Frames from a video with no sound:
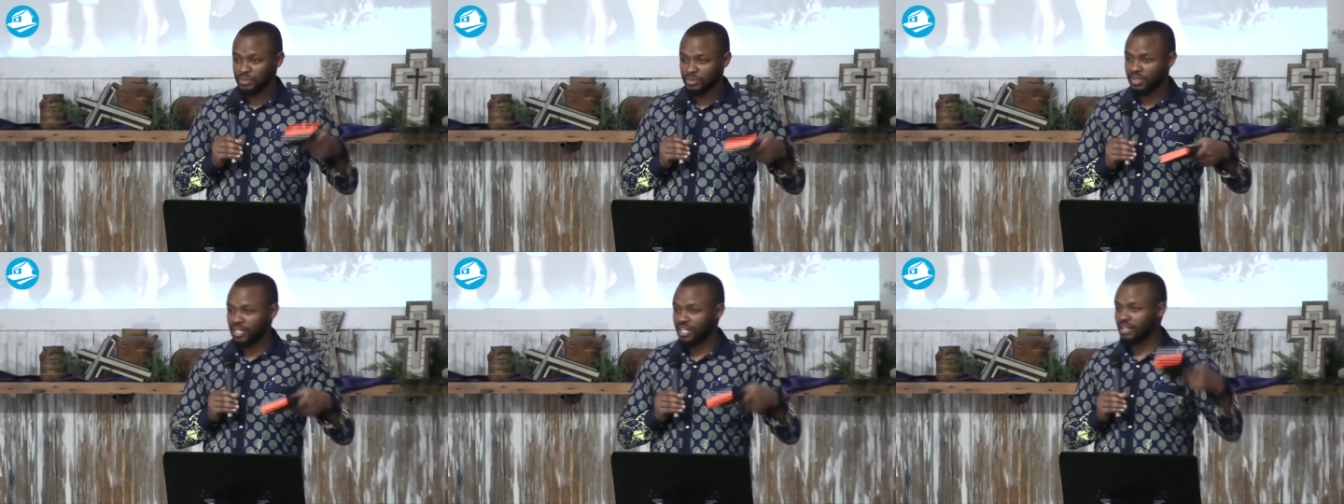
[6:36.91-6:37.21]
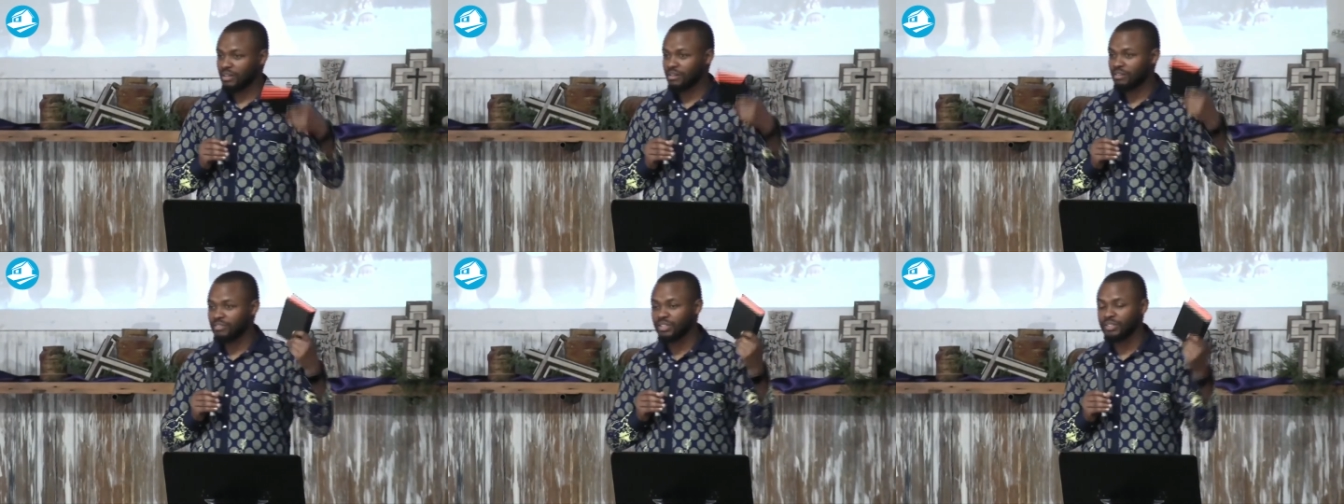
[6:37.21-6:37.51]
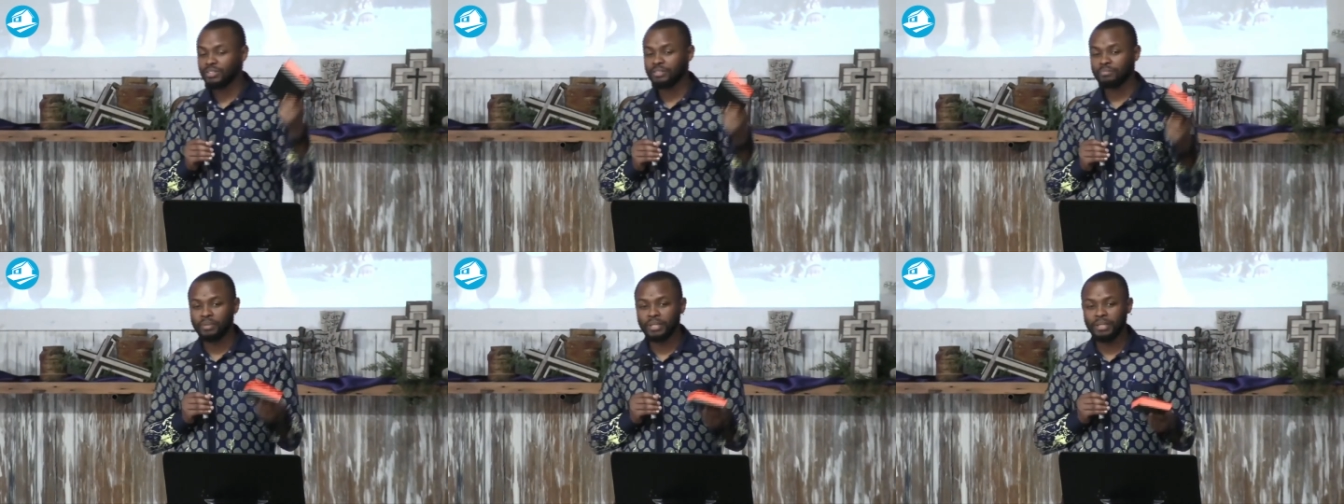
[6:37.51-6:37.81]
we hand it over
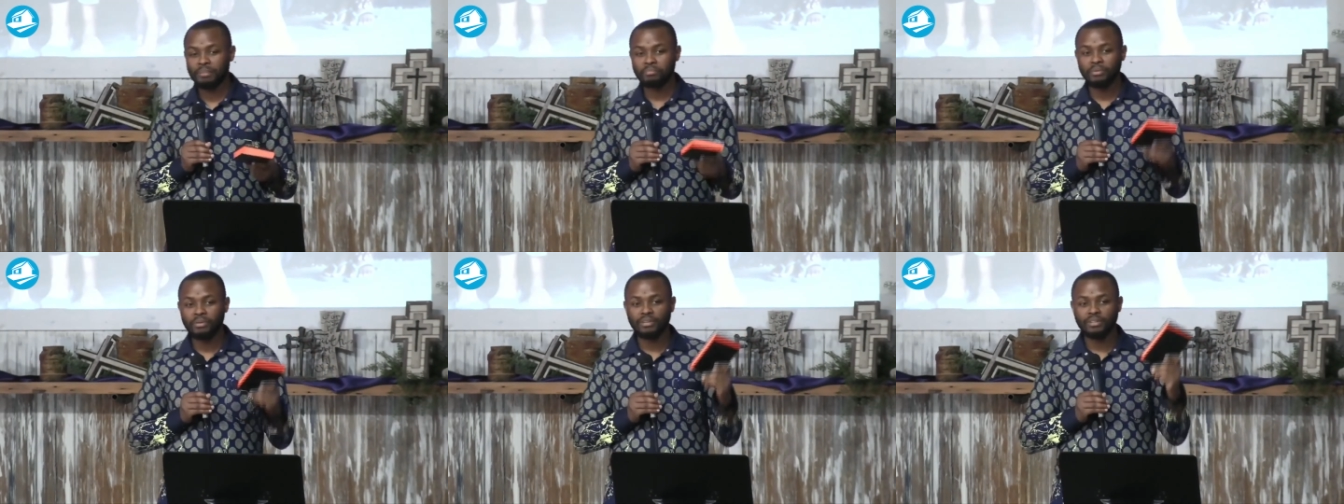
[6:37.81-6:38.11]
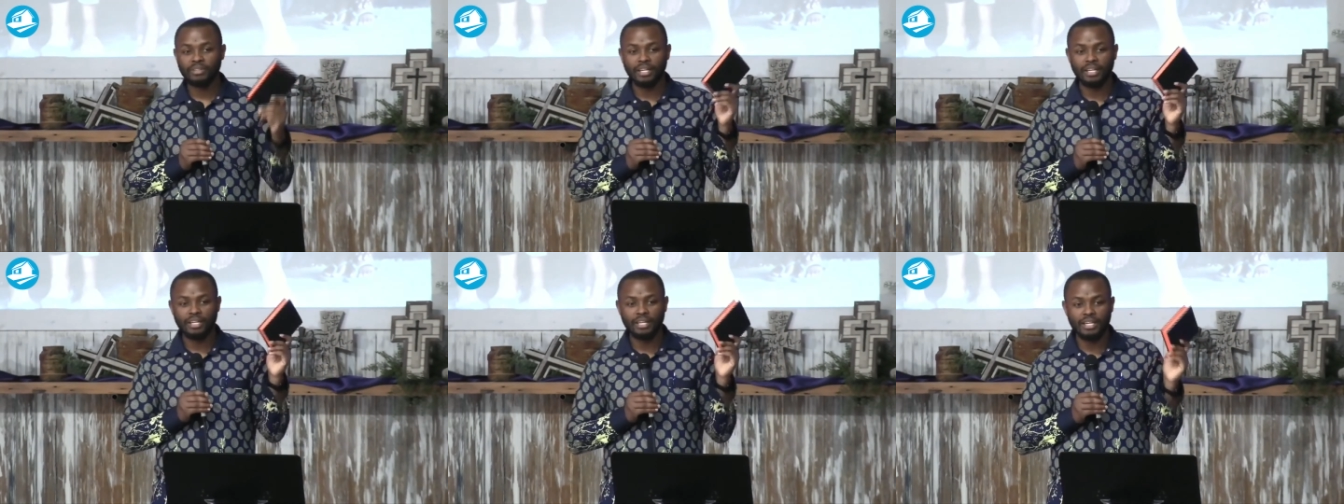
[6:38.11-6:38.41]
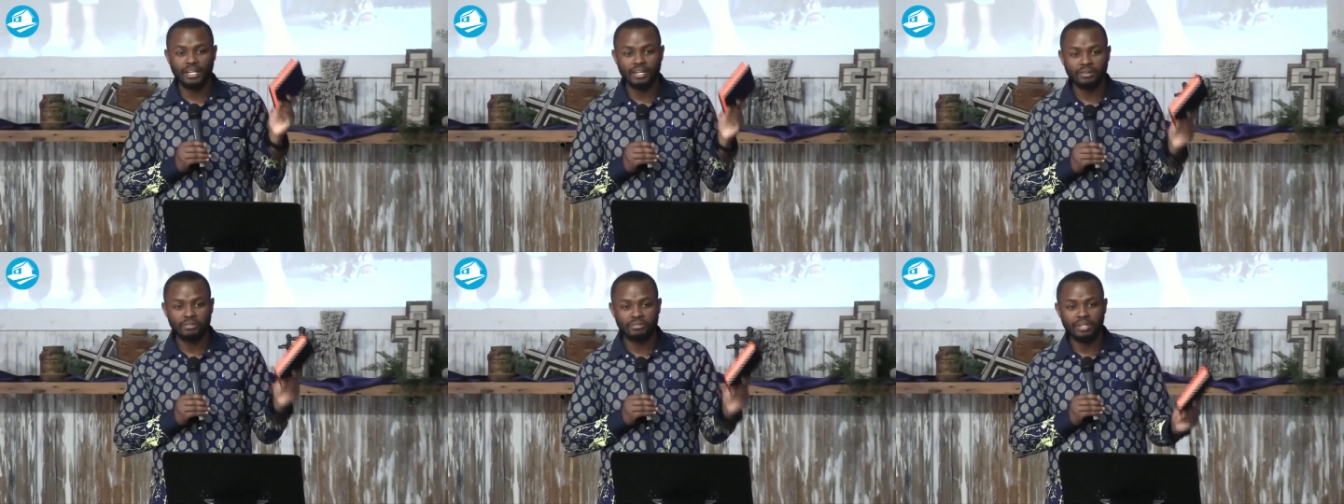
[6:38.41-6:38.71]
to people, they
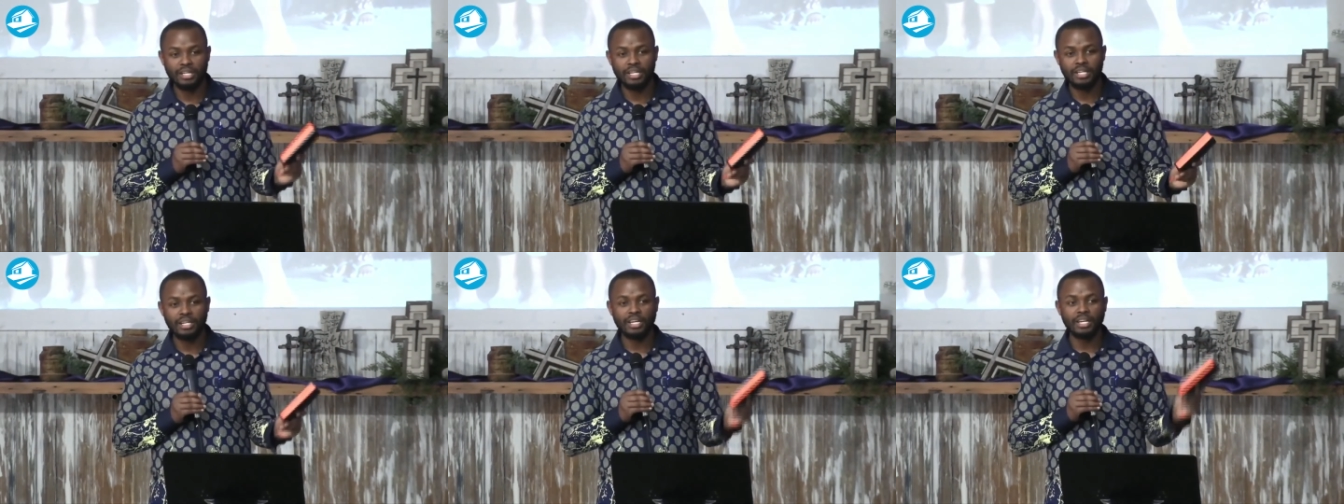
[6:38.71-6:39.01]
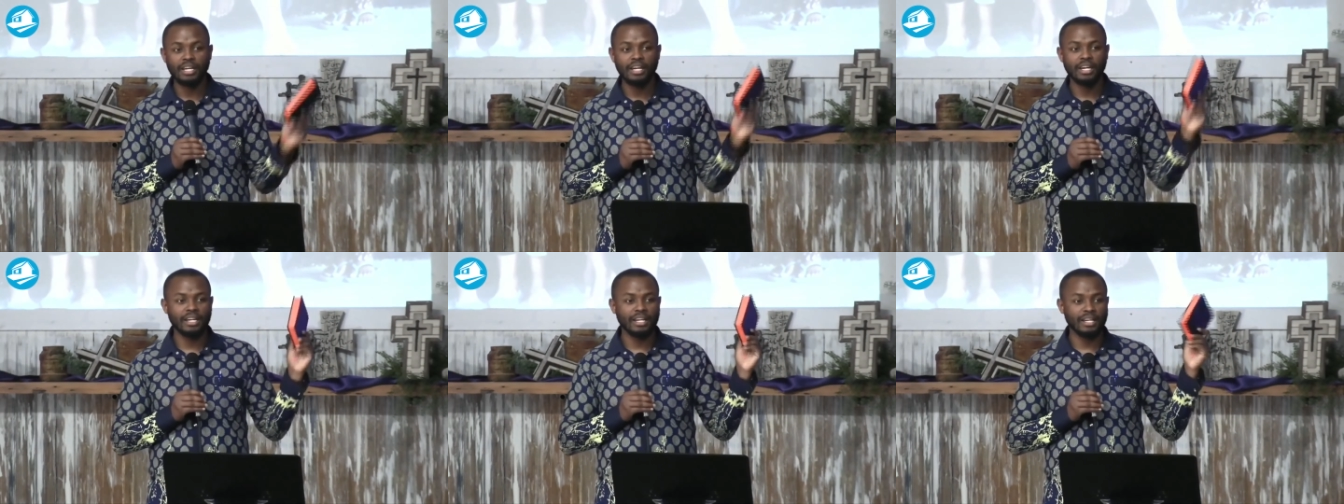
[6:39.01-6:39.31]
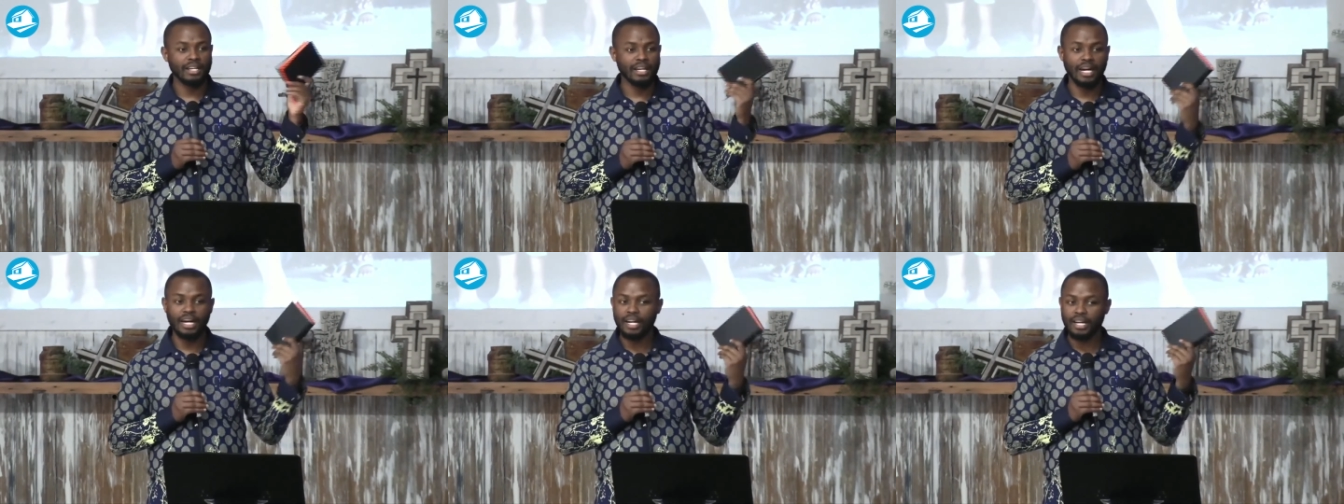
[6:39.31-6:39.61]
can read it, and they
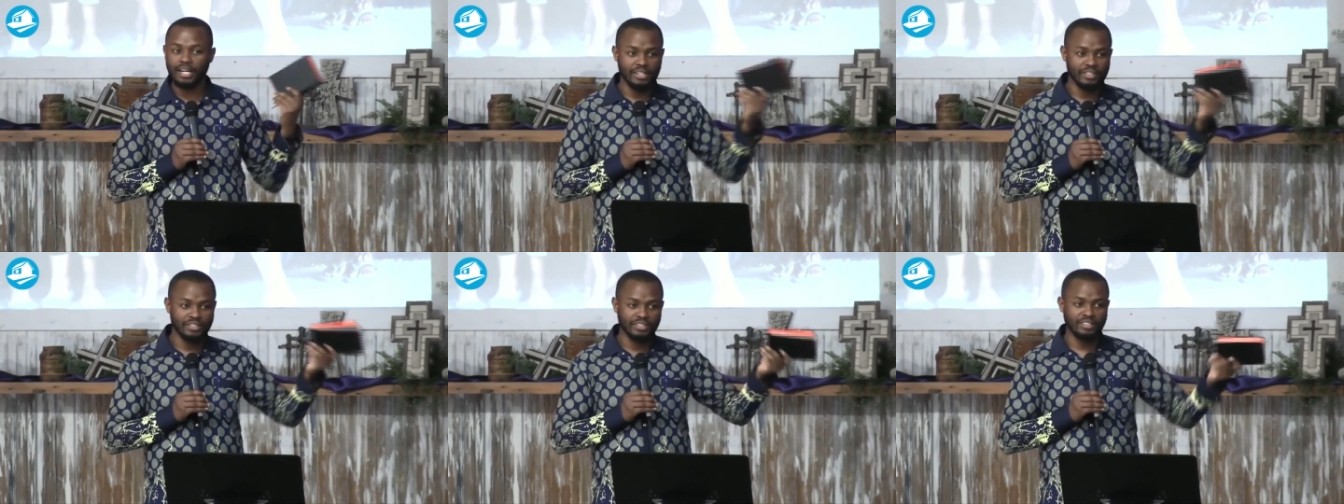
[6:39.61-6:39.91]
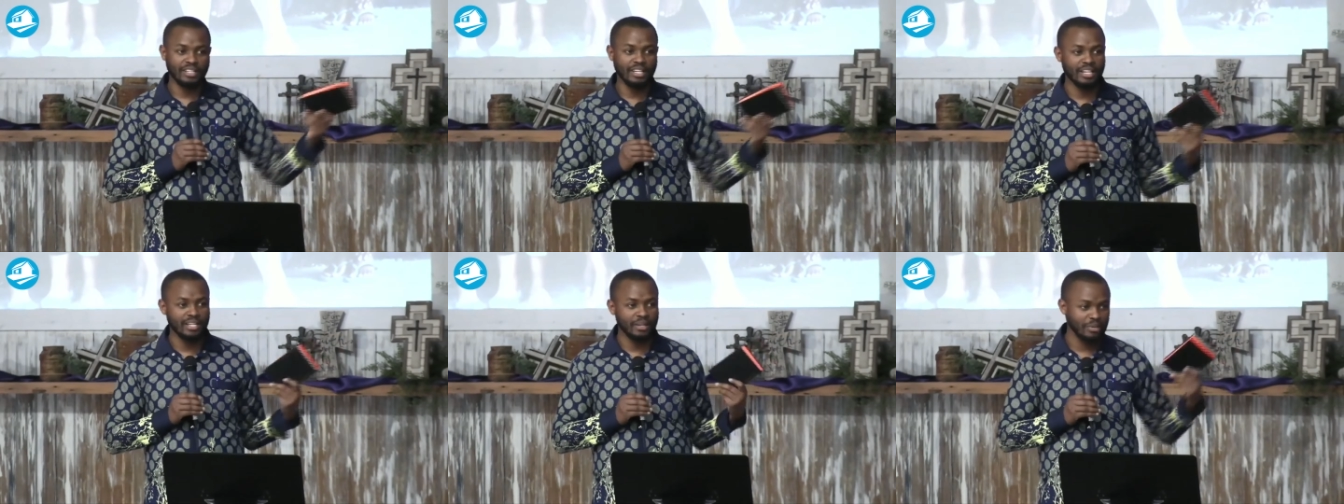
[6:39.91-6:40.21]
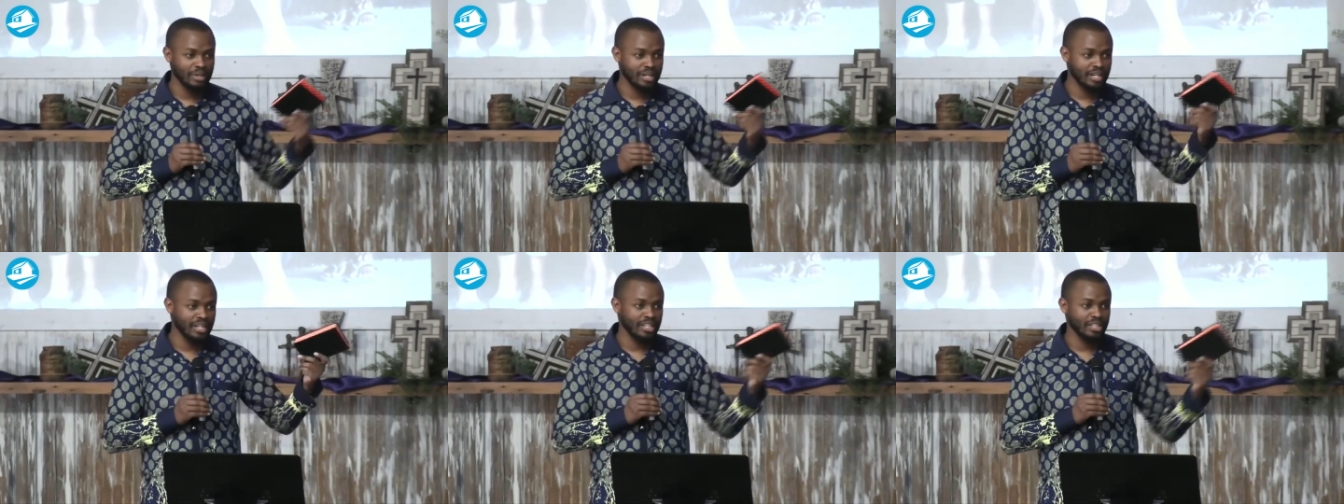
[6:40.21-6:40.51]
got to understand
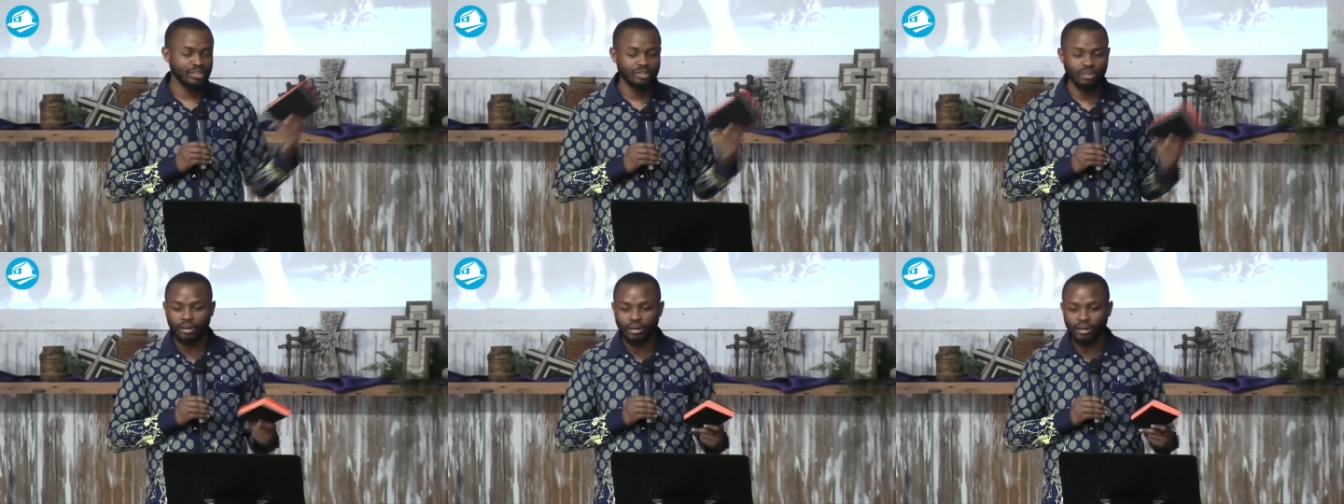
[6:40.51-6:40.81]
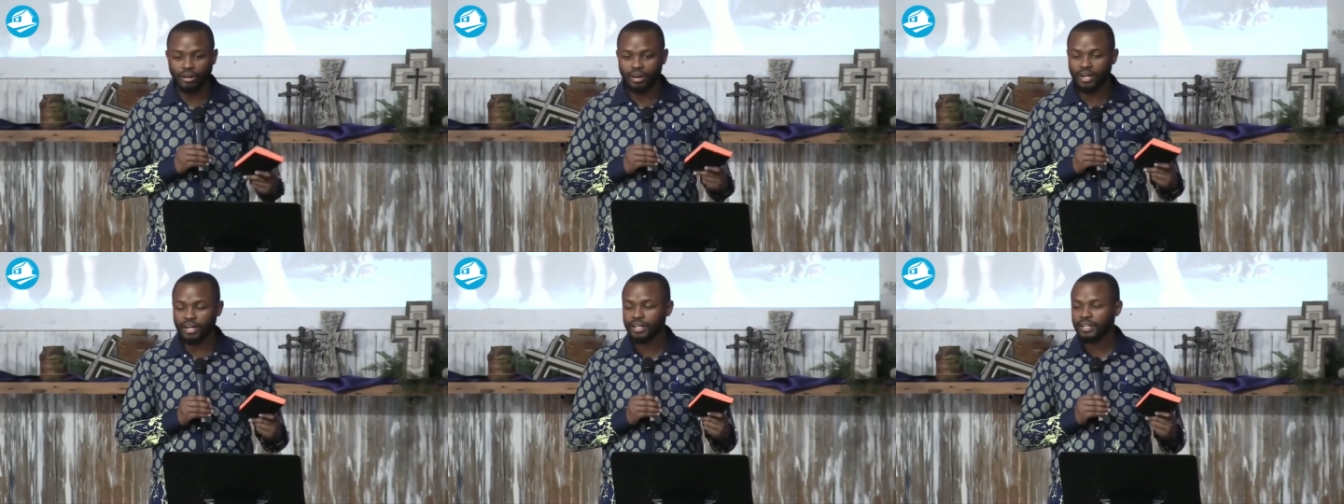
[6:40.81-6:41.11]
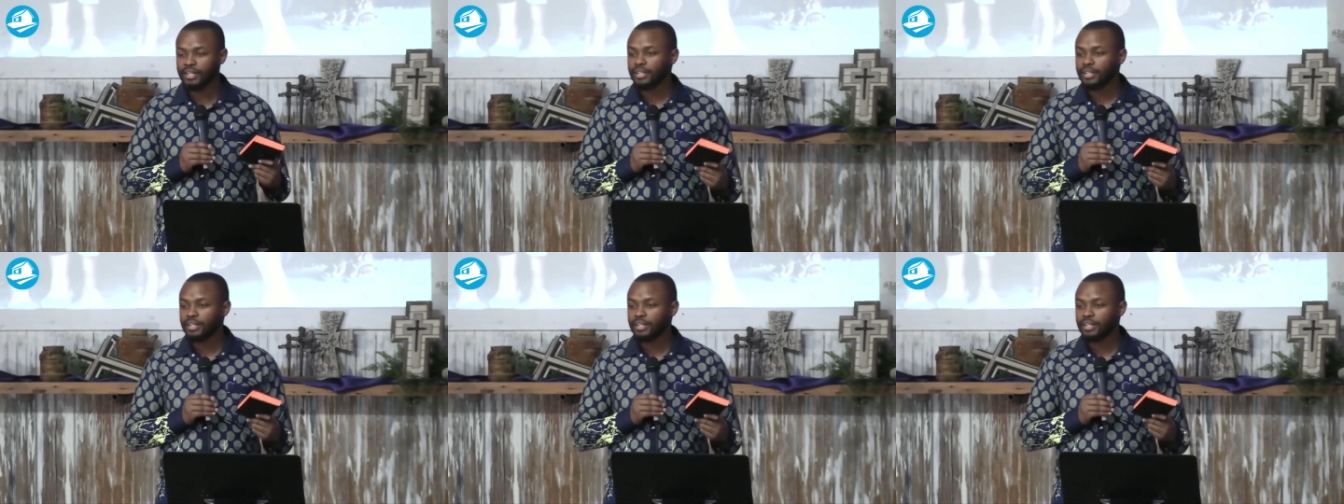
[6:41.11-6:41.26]
when they talk.